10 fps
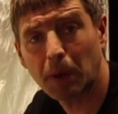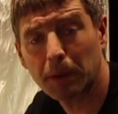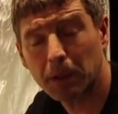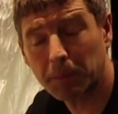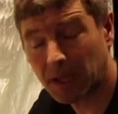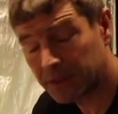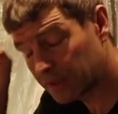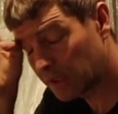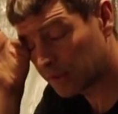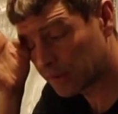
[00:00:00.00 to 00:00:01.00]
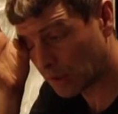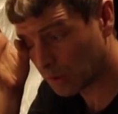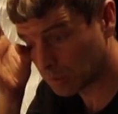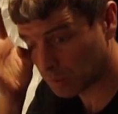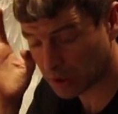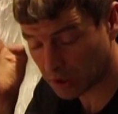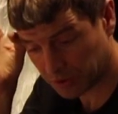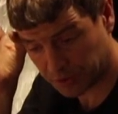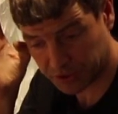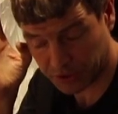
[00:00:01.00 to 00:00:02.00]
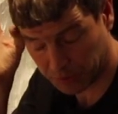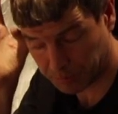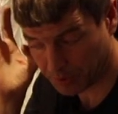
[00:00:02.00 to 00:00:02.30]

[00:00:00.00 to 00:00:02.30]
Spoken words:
pop the plants in. So we're going to